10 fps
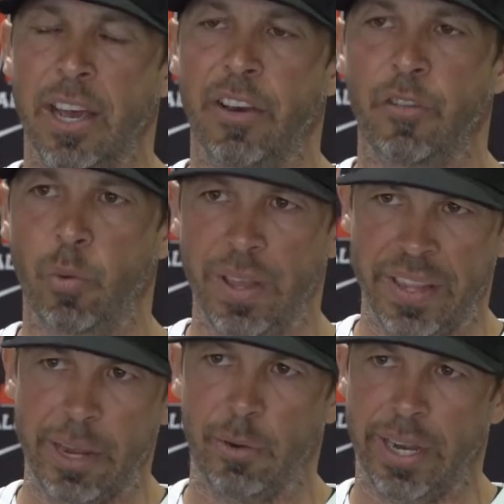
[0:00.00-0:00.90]
of when
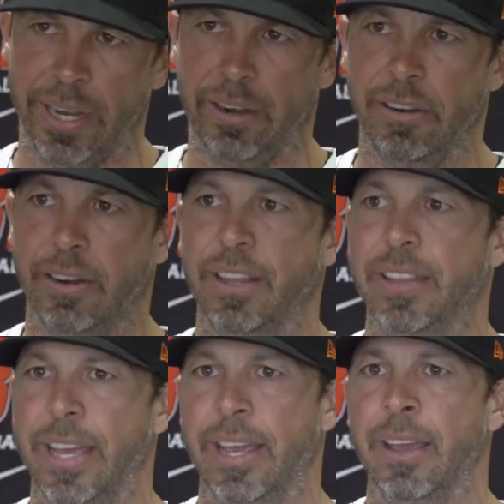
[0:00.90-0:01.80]
they were here and
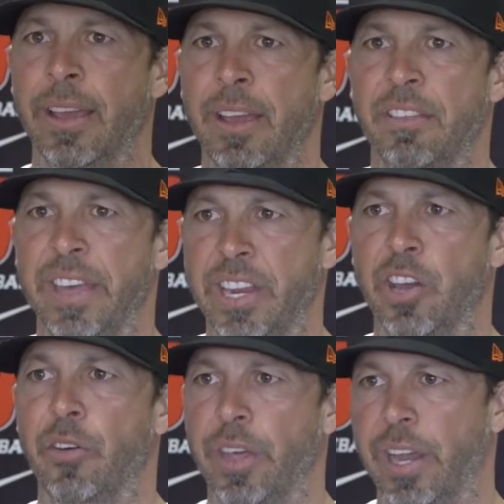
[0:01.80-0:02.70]
they they
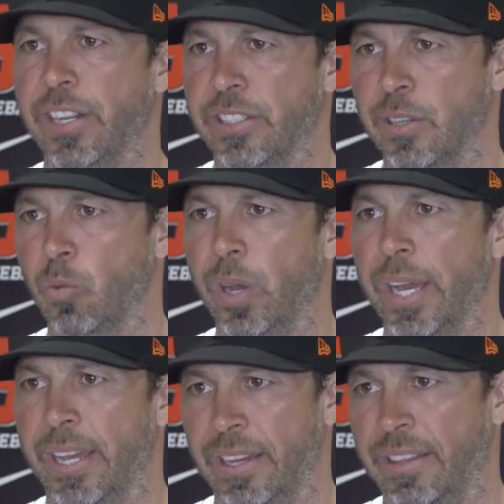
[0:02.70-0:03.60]
know the Huntington
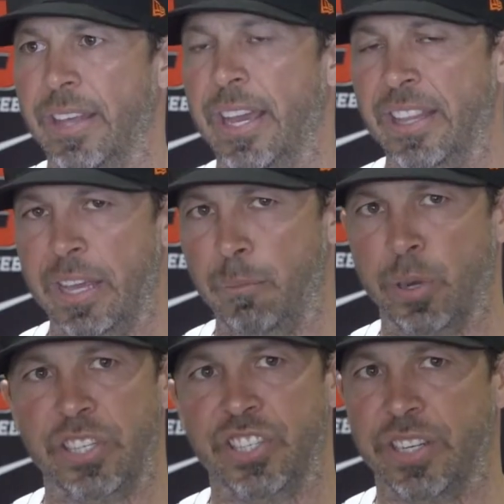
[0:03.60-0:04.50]
way and they and they
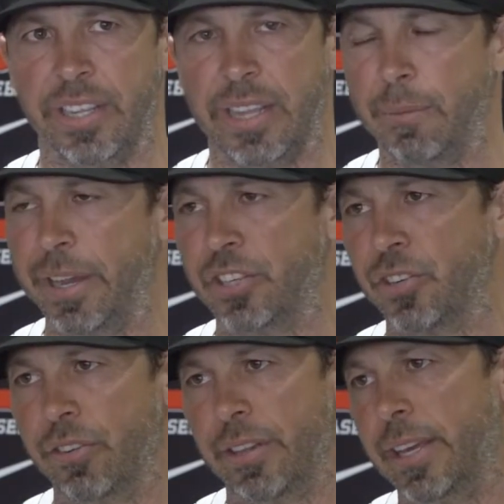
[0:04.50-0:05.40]
preach it and they make
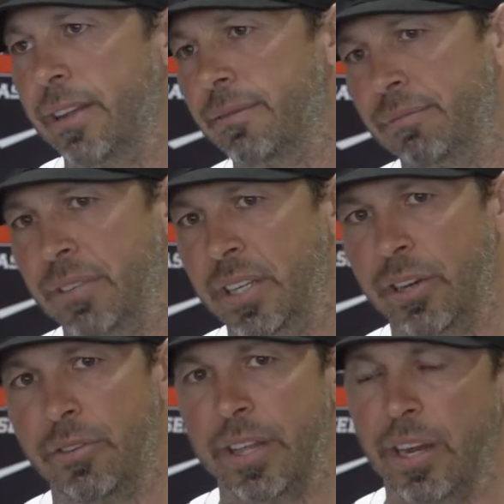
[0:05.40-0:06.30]
sure that you
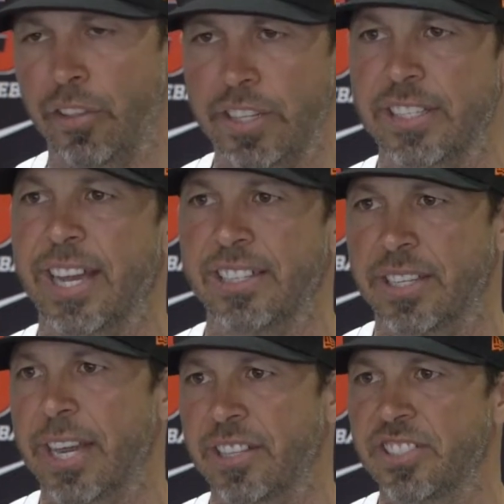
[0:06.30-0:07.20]
know that all these guys
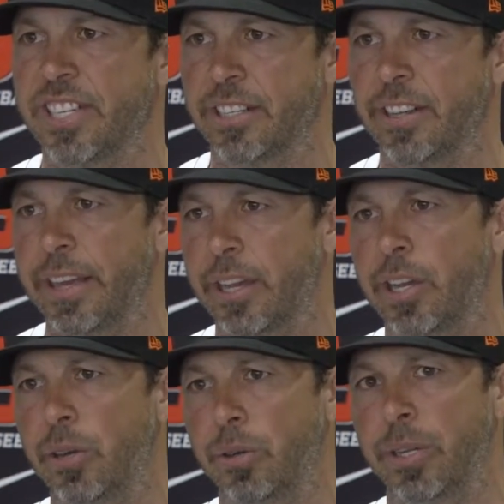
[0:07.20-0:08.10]
kind of stick to that
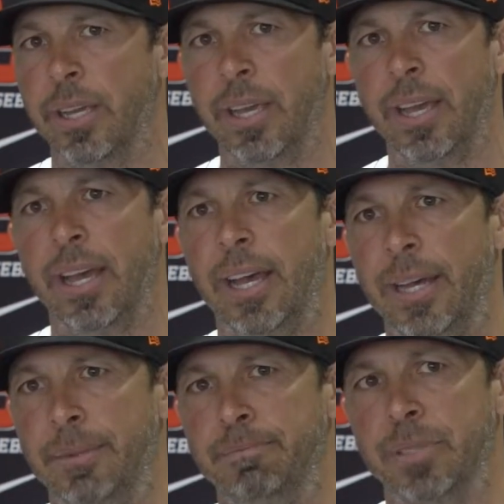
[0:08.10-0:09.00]
code.
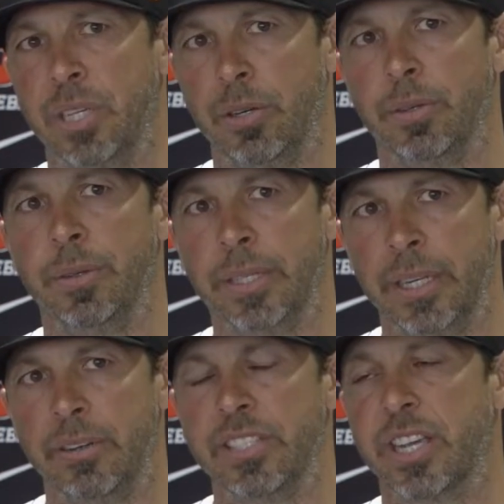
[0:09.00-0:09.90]
Um, so you
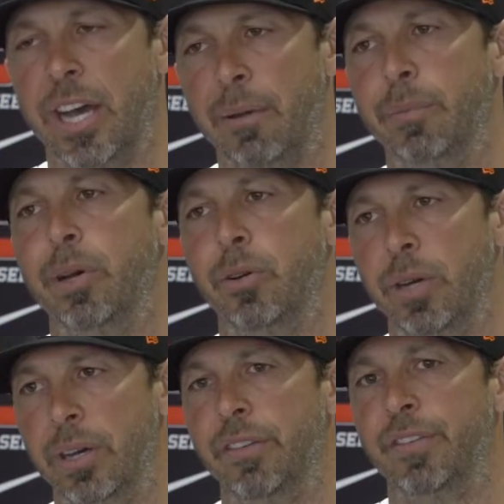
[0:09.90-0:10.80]
know it's a combo
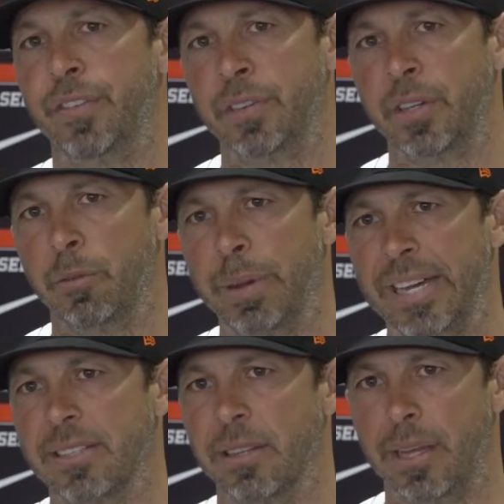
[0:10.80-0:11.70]
of you know
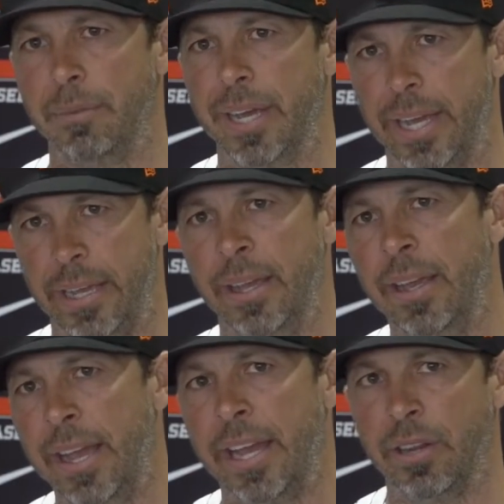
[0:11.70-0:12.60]
past alumni
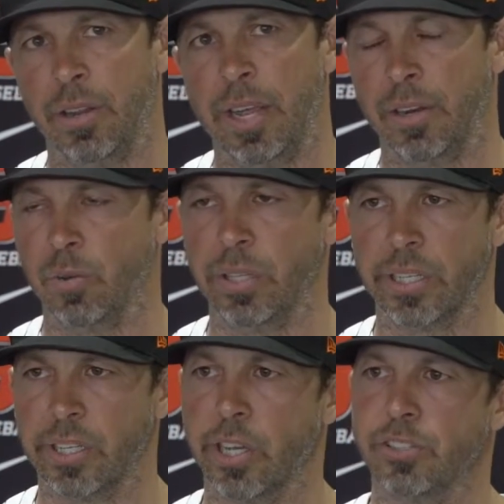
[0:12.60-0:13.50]
and a, and a really
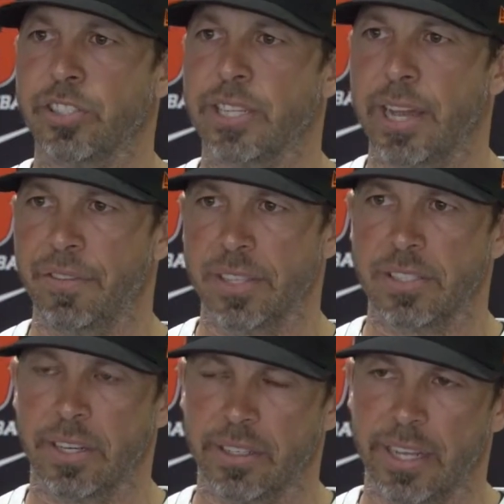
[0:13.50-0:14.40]
good coaching staff that's
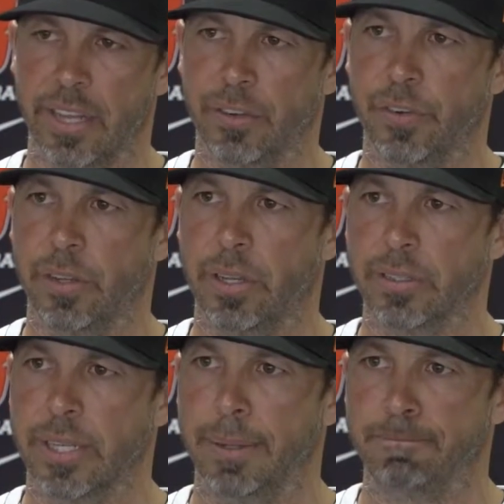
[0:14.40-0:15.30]
stuck together for a
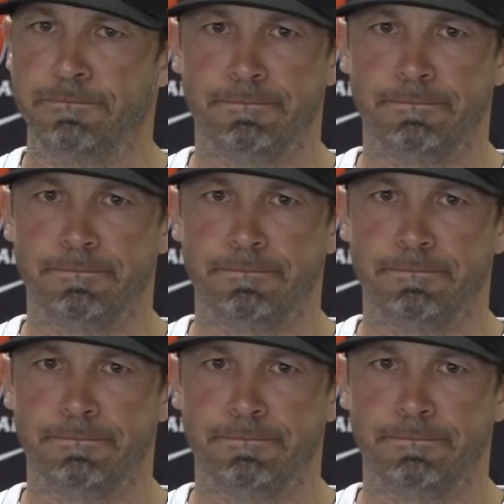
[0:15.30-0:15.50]
long time